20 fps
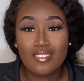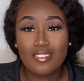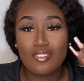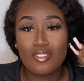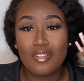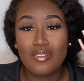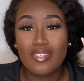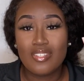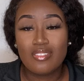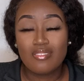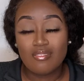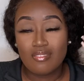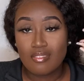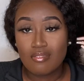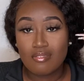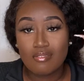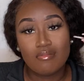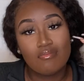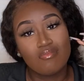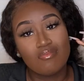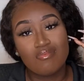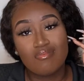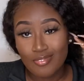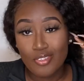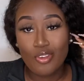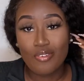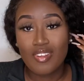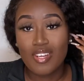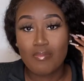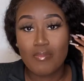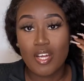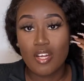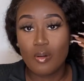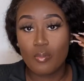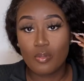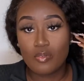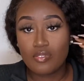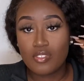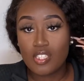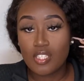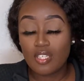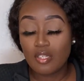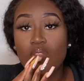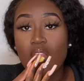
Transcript: So not really my cup of tea.